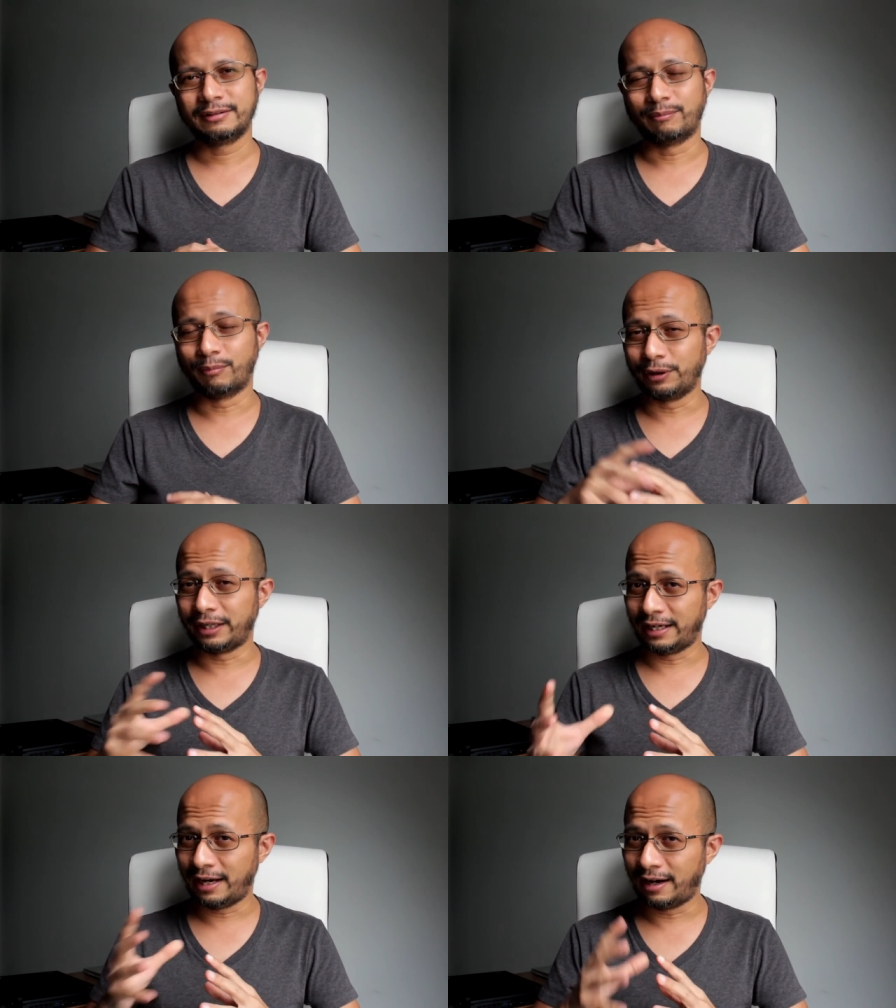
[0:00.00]
more
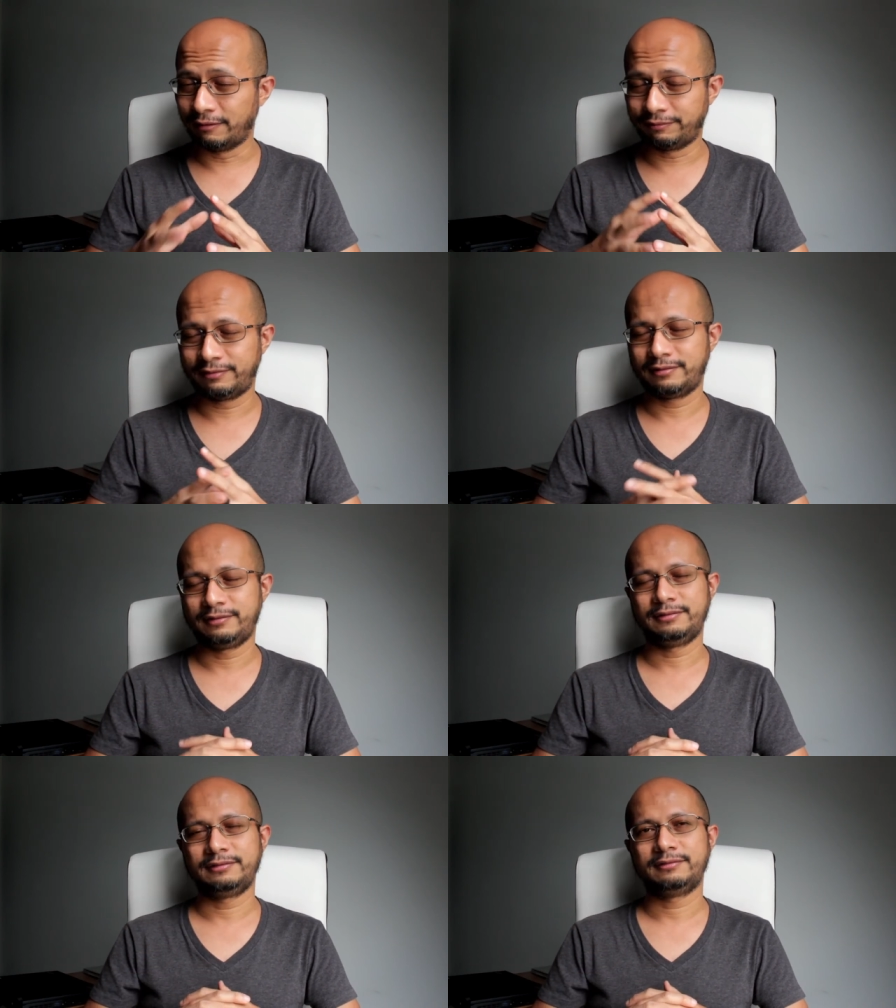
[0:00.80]
than half.
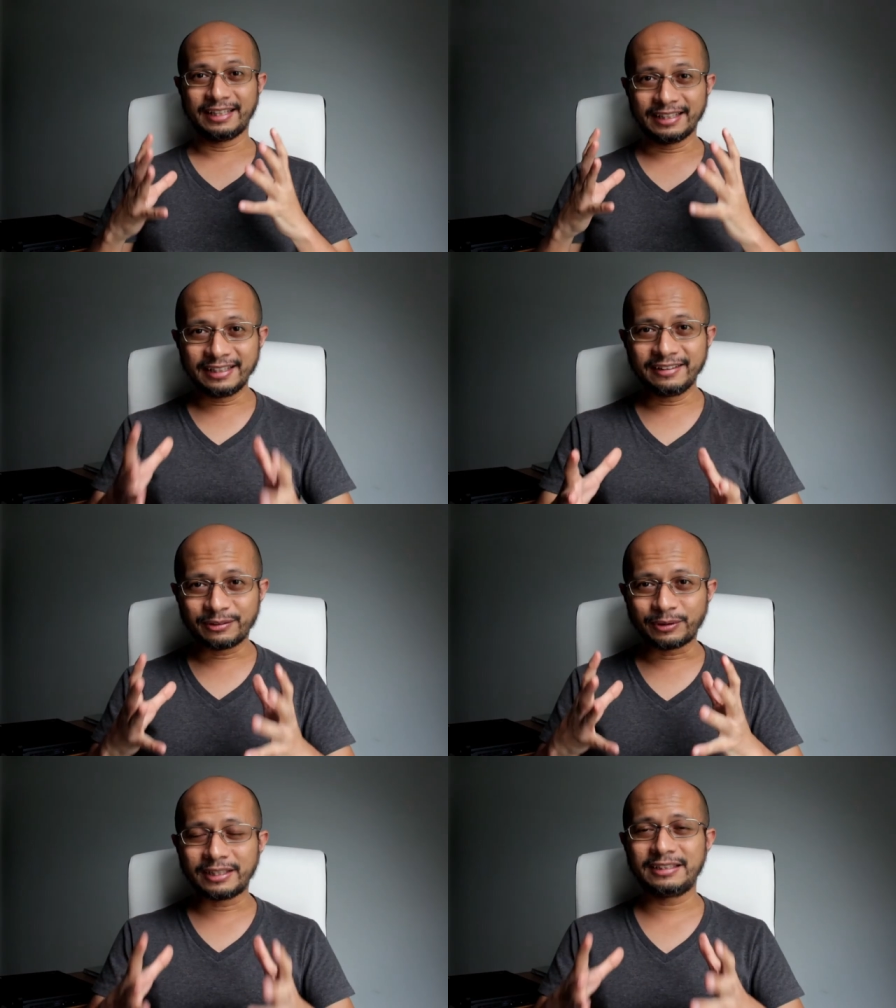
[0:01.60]
In
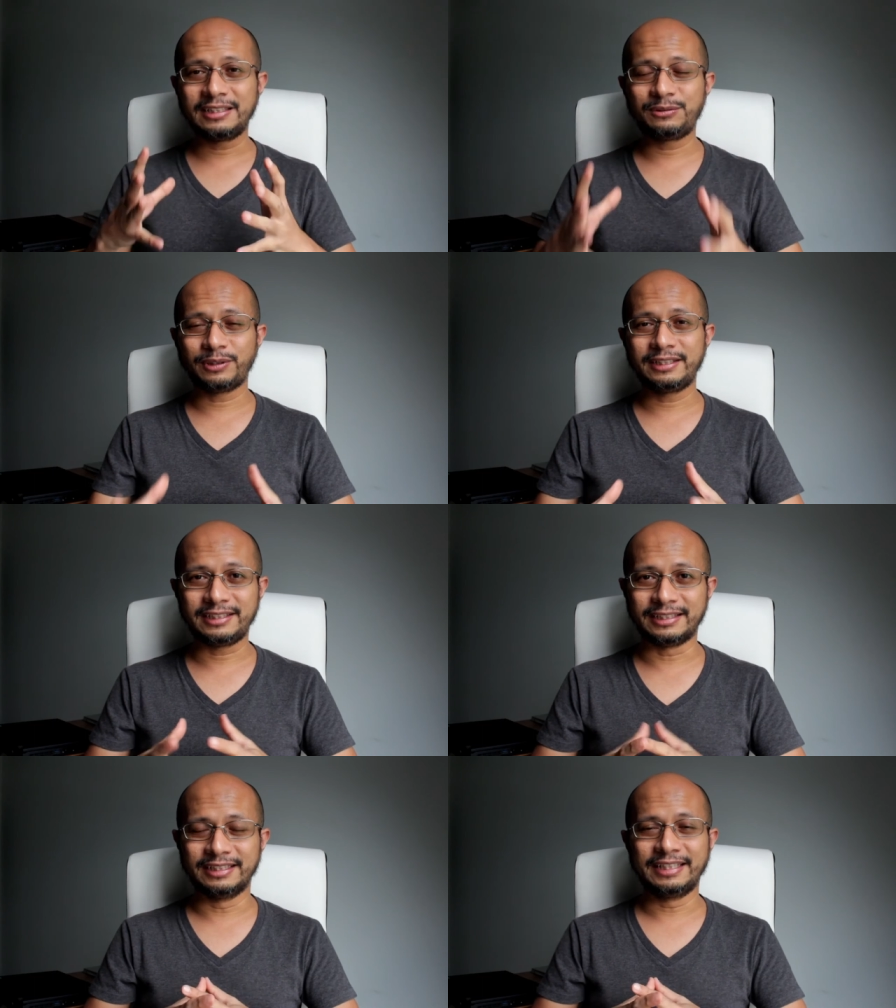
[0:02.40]

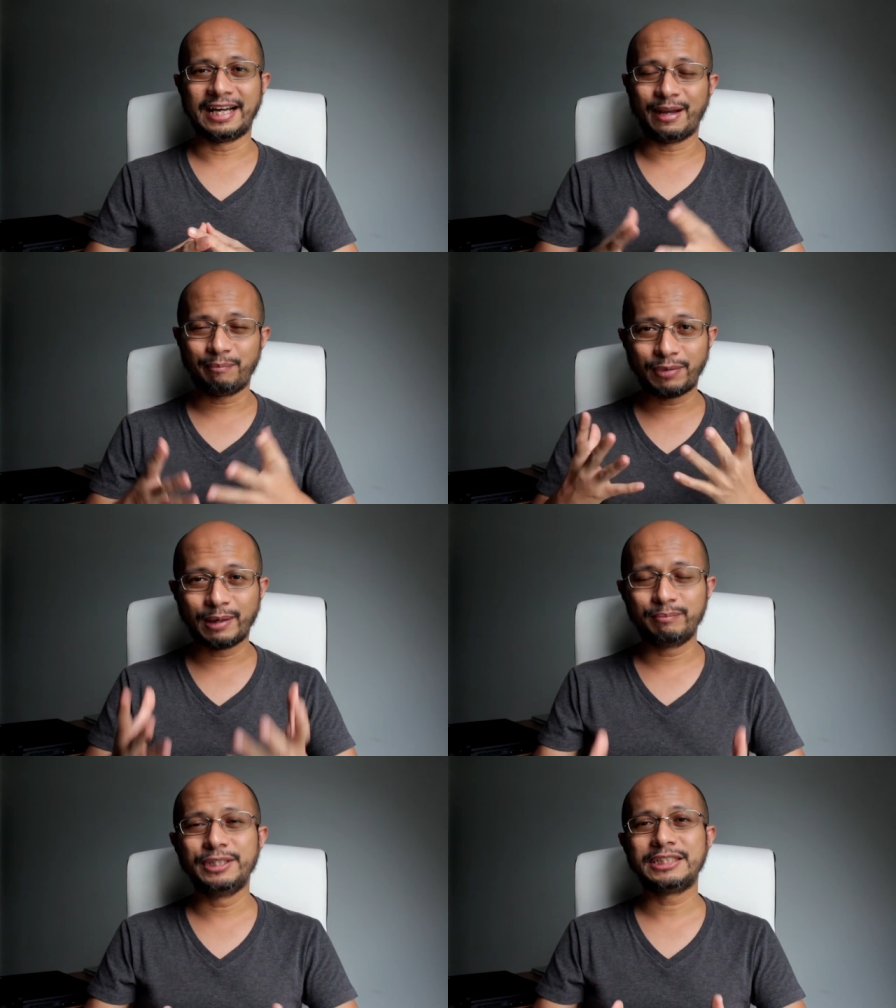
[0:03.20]
2020, I
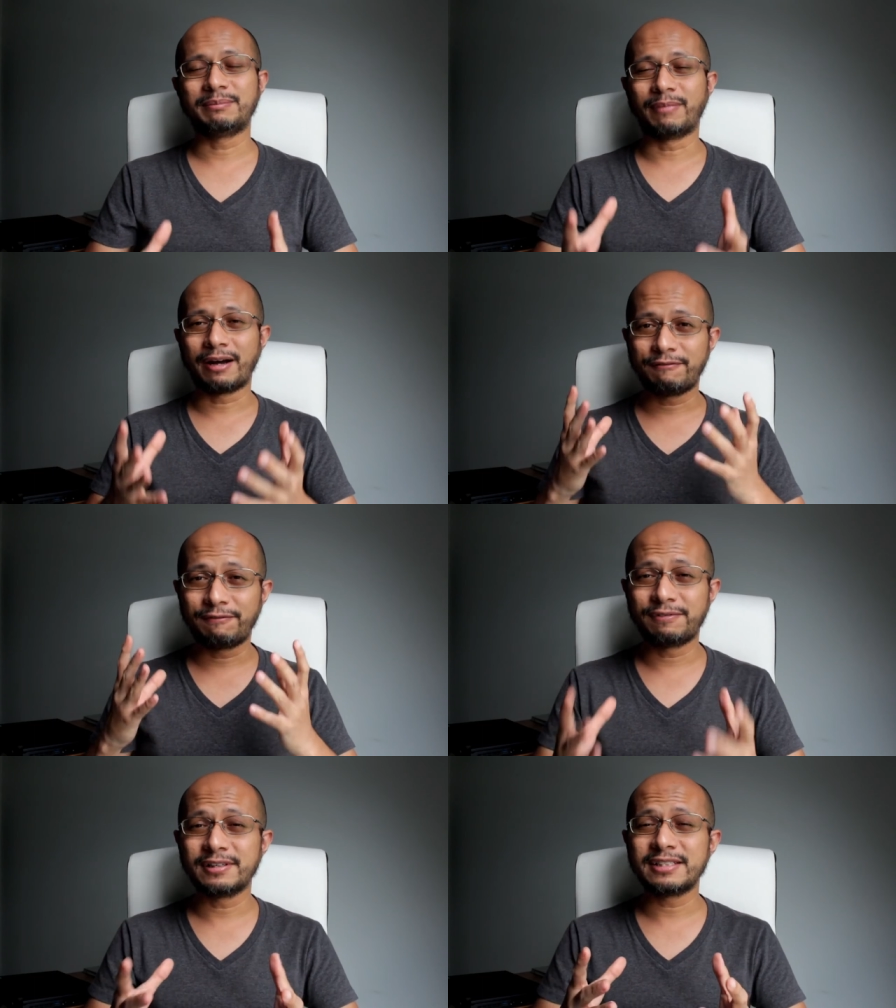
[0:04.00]
published my
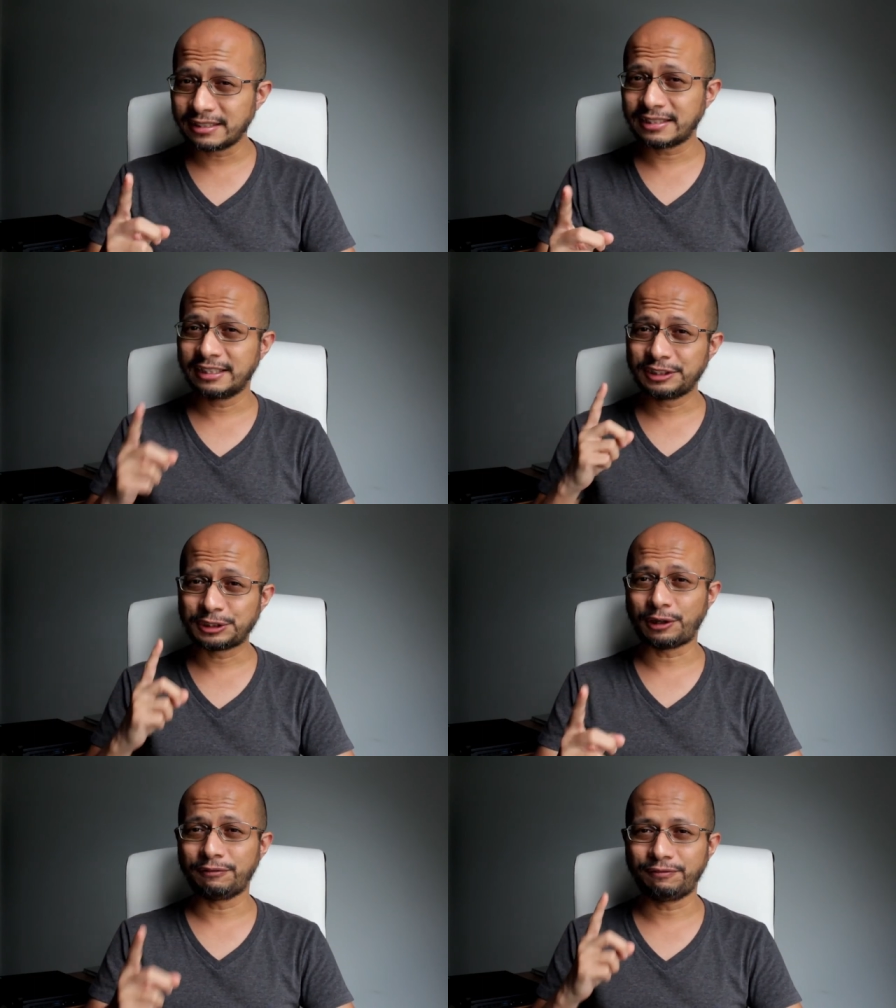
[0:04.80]
first
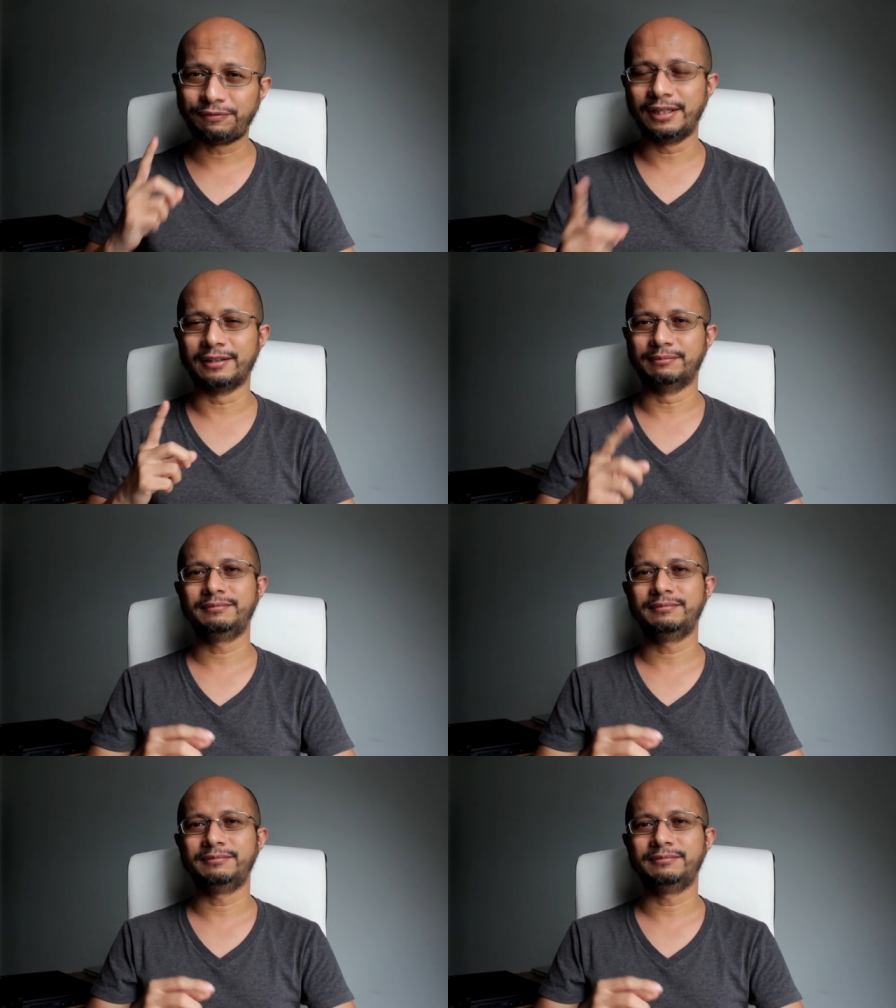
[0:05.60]
short film